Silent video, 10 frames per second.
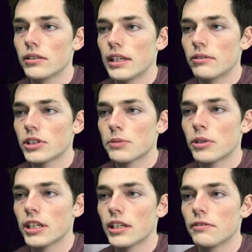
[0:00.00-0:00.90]
And we'll just
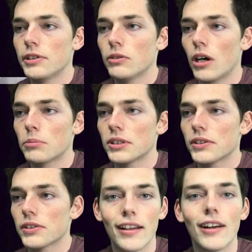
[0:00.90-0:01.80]
put in a few
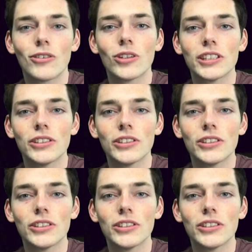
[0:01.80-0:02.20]
options. Of course,